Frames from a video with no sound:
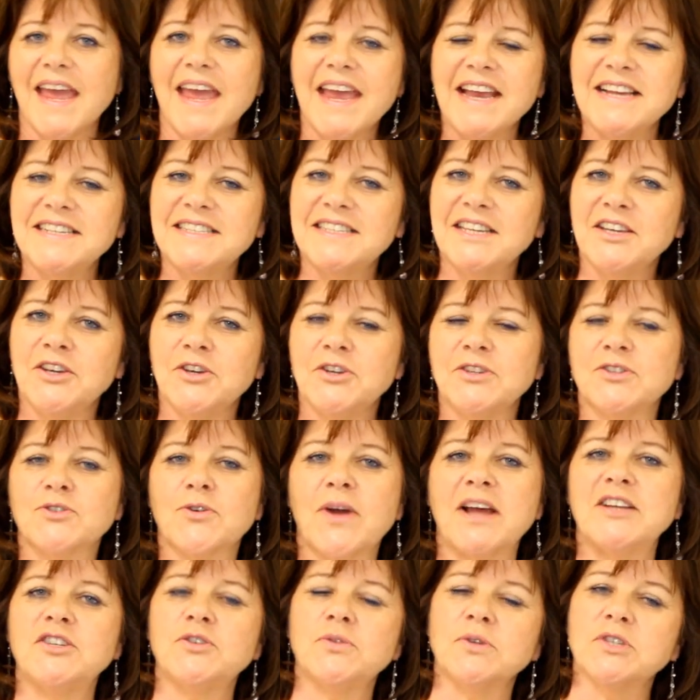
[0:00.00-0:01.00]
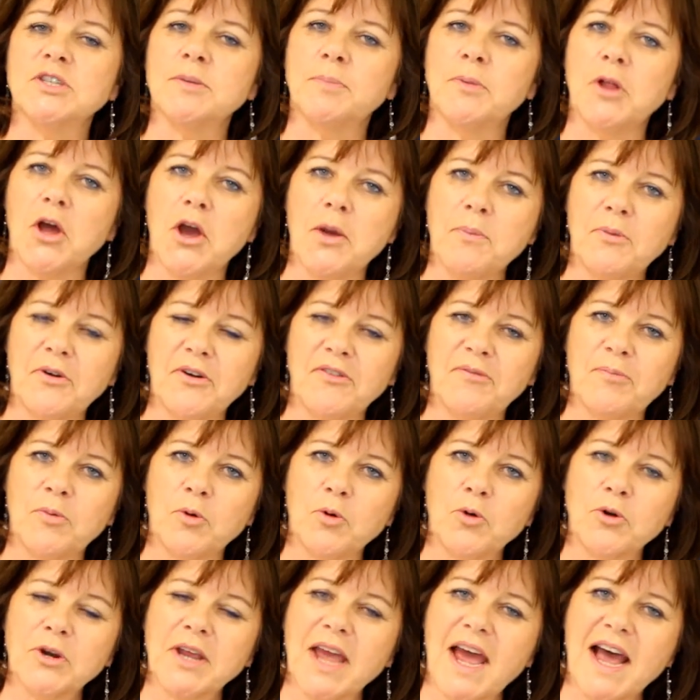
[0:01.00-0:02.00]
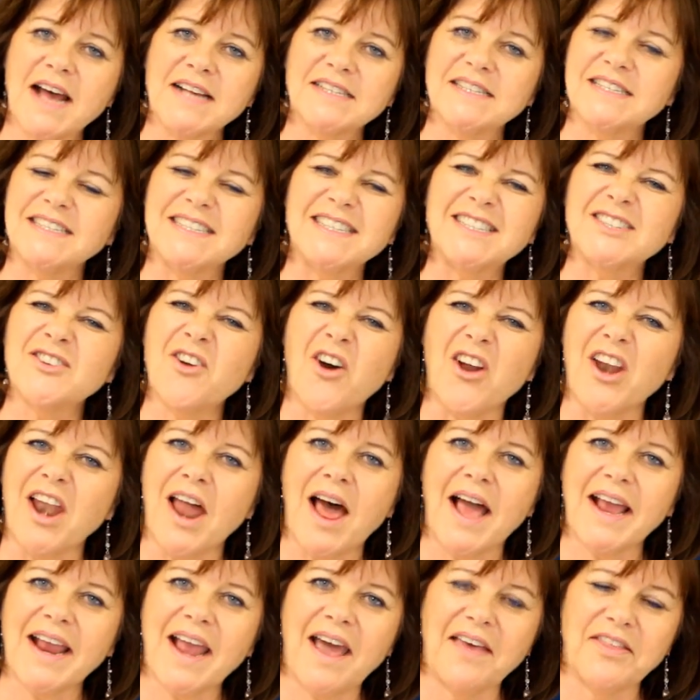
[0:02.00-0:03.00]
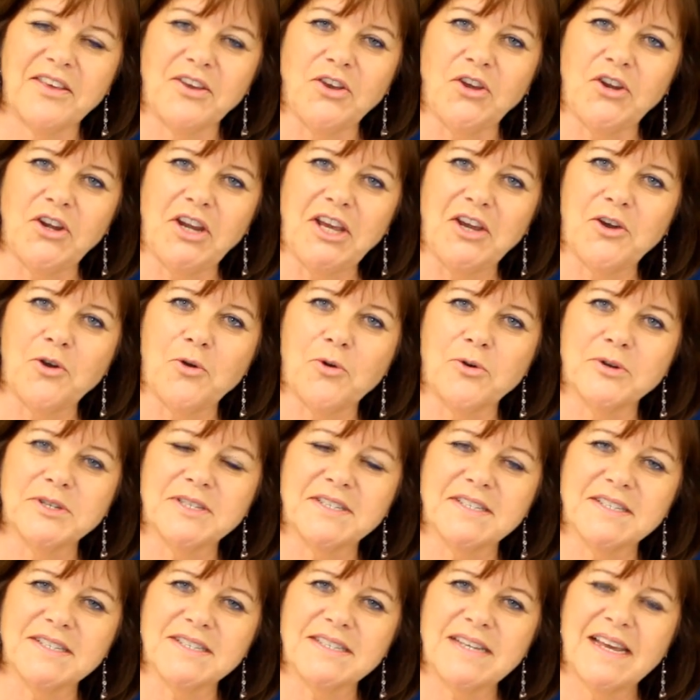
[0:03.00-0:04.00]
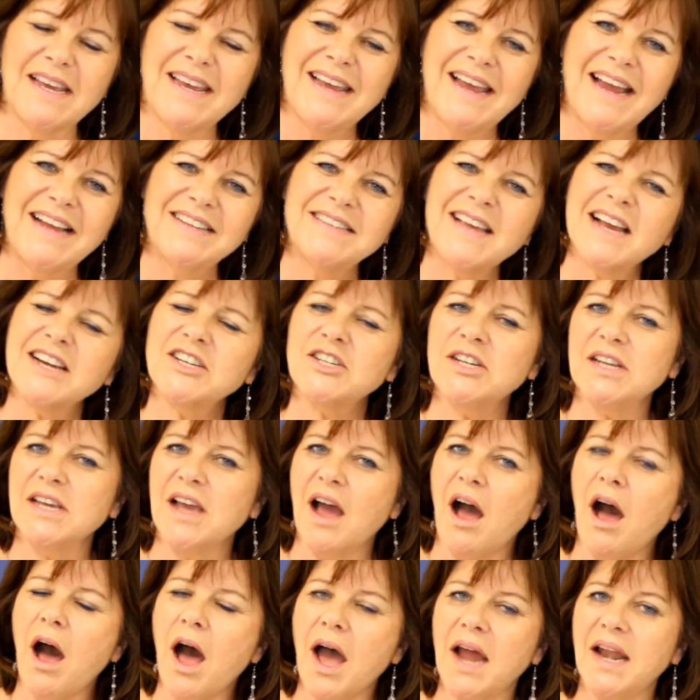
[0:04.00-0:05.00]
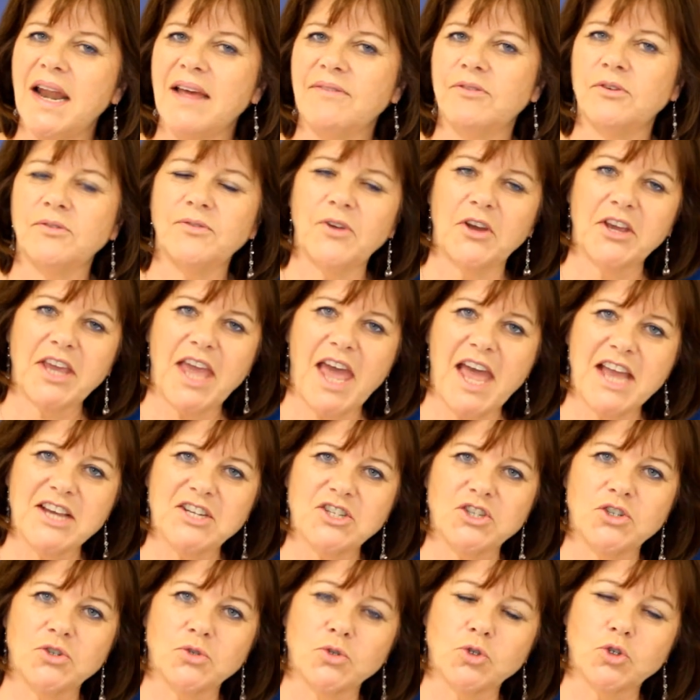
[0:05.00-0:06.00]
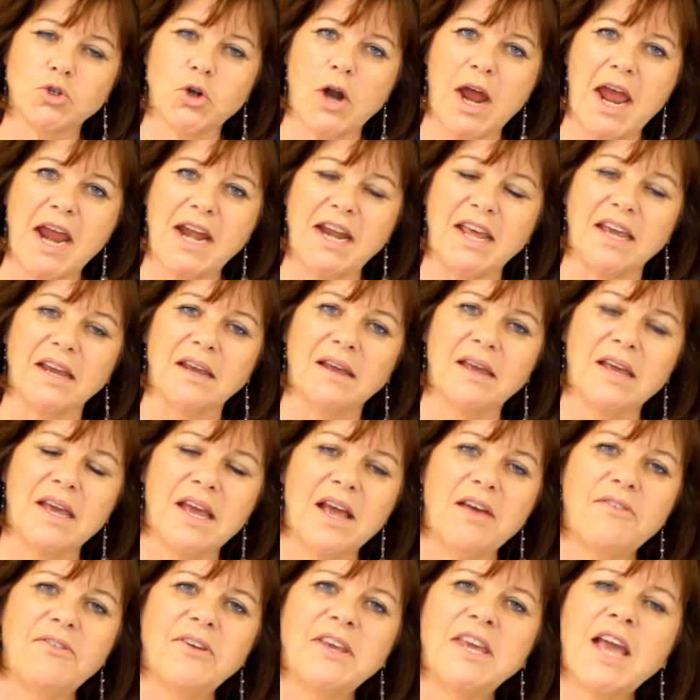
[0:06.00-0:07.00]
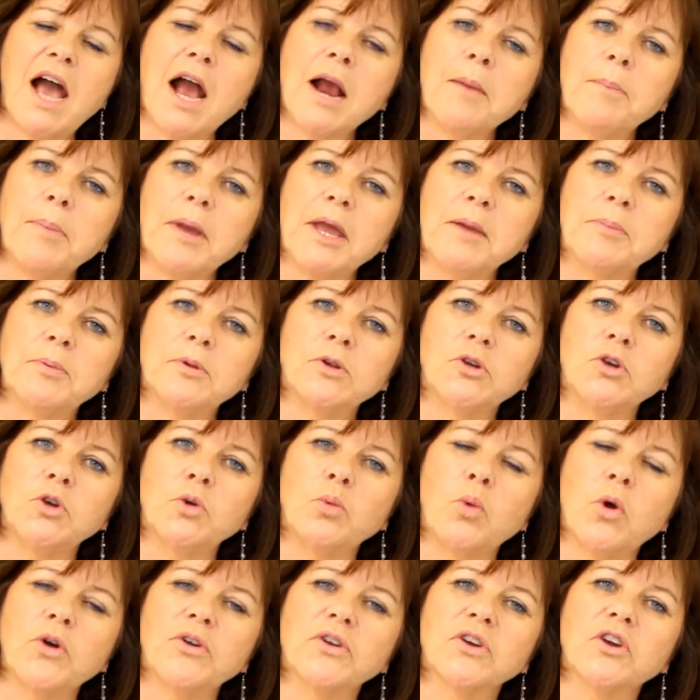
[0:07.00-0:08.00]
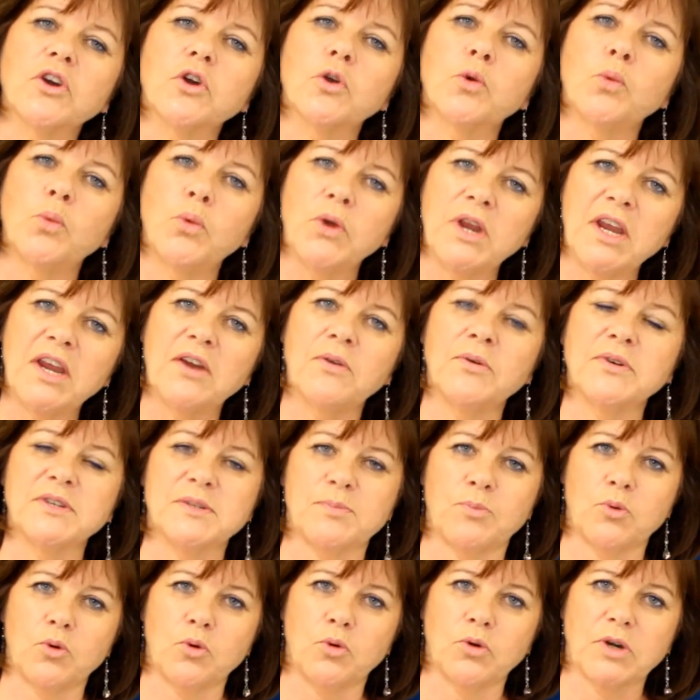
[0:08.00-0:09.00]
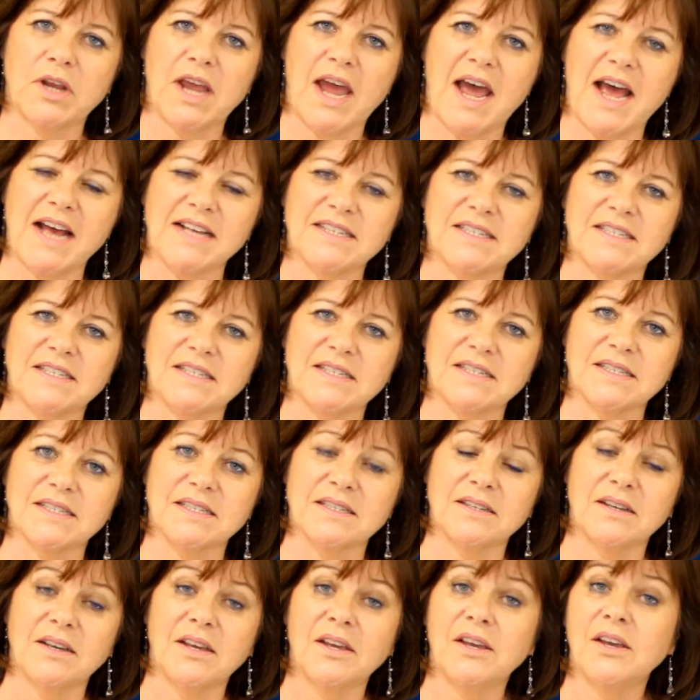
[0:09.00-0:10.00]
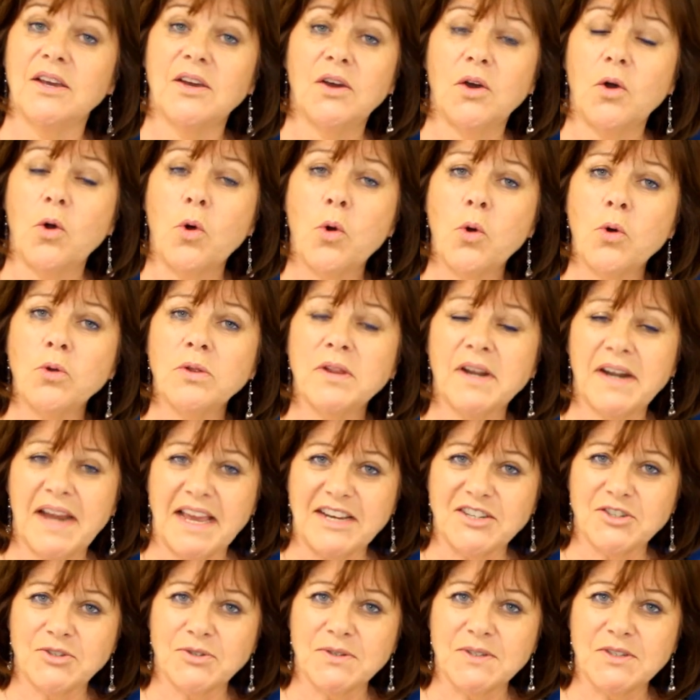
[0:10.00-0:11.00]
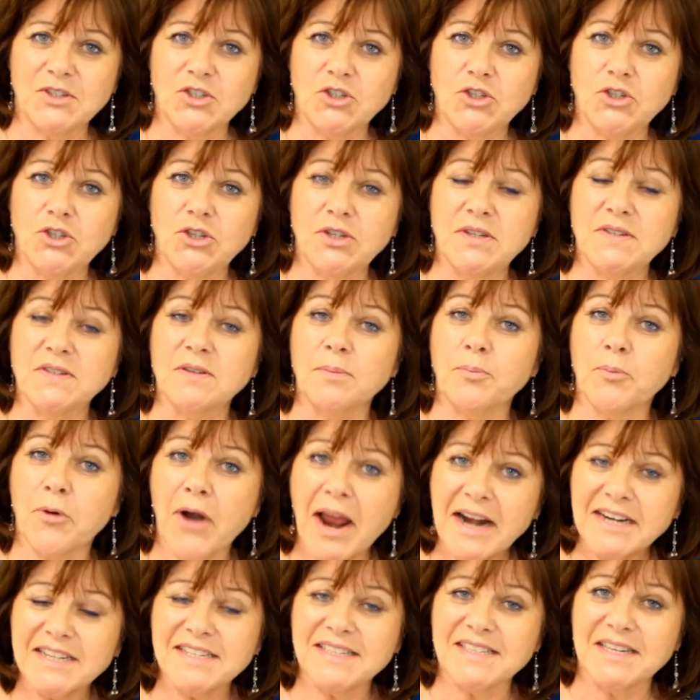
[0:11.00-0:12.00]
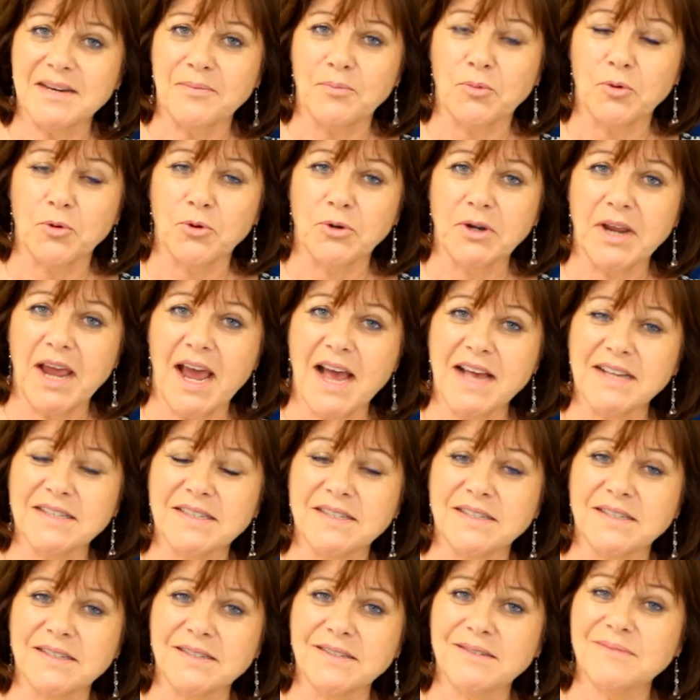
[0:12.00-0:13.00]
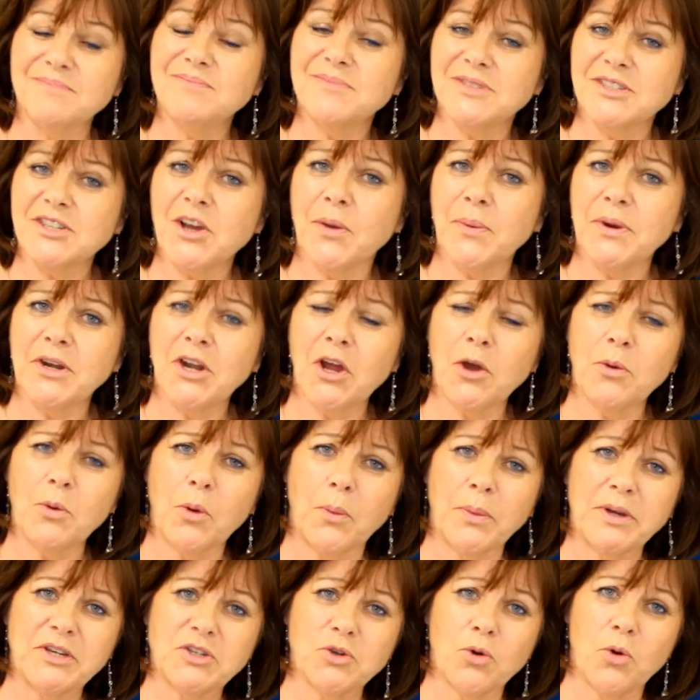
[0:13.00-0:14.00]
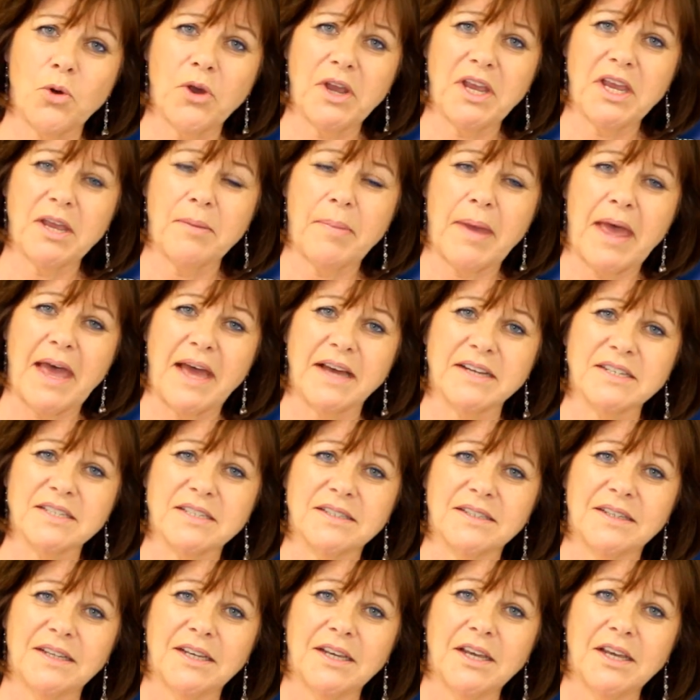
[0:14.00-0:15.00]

ECU's Graduate Diploma of Broadcasting is not like other uni courses. It's actually high level vocational training for young people who want a career as broadcasters. All the lecturers and tutors are practicing broadcasters, so we know what we're talking about.